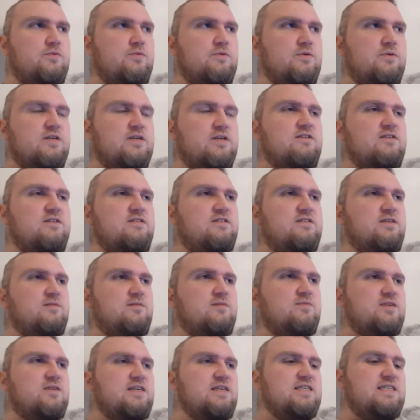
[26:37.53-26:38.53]
Because it
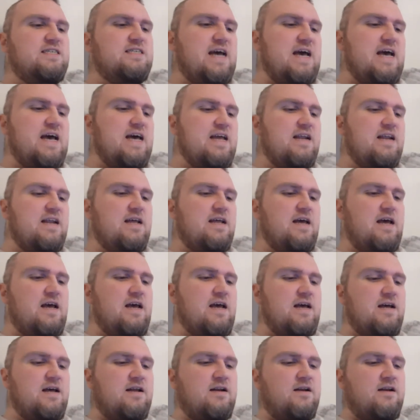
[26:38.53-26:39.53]
seems like Ted
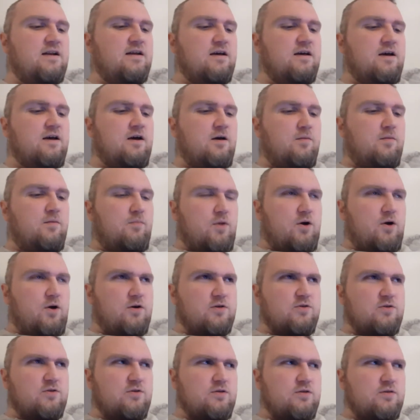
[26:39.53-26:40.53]
and
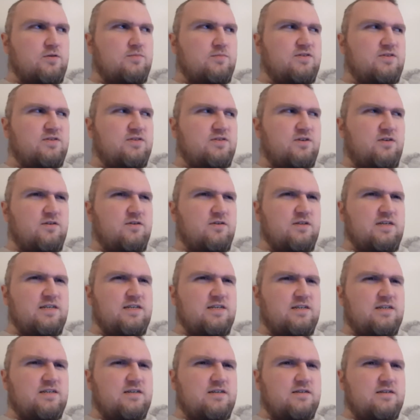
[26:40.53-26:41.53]
Marshall are
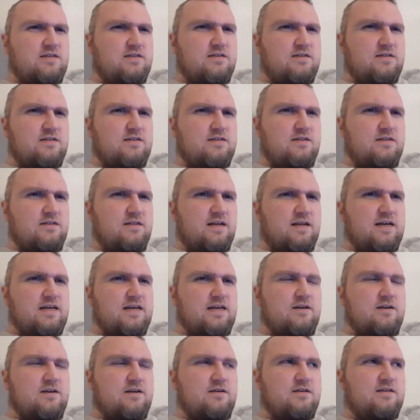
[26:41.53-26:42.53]
bizarrely,
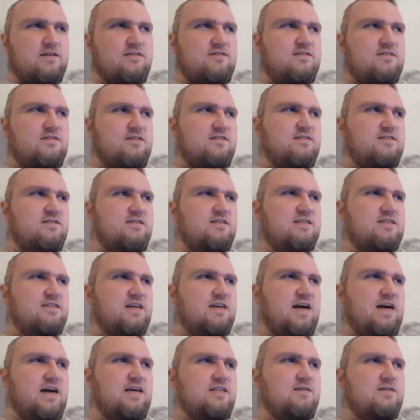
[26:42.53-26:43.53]
like, consistently
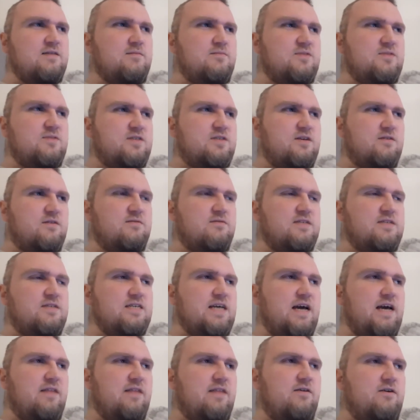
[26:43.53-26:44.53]
tying themselves
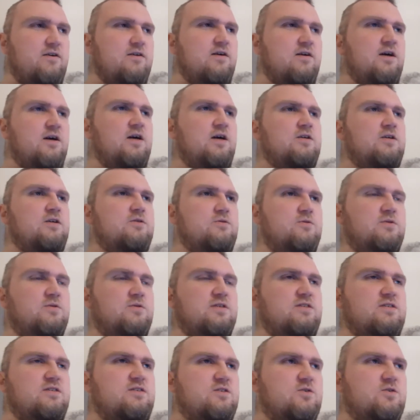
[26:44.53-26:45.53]
together through
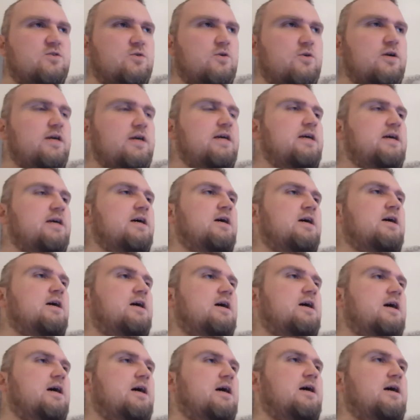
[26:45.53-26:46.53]
this story.
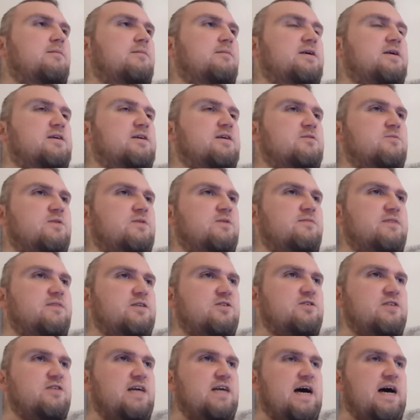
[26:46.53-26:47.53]
Uh, because we
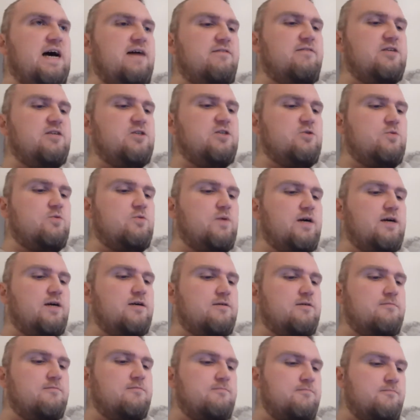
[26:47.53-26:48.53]
eventually have it to
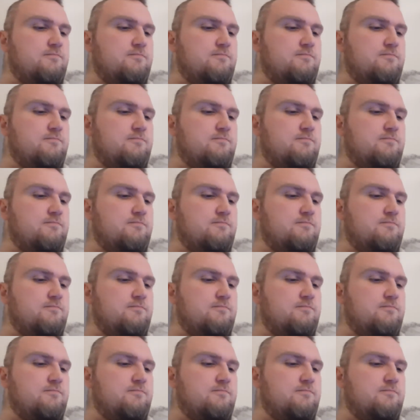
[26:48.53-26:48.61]
where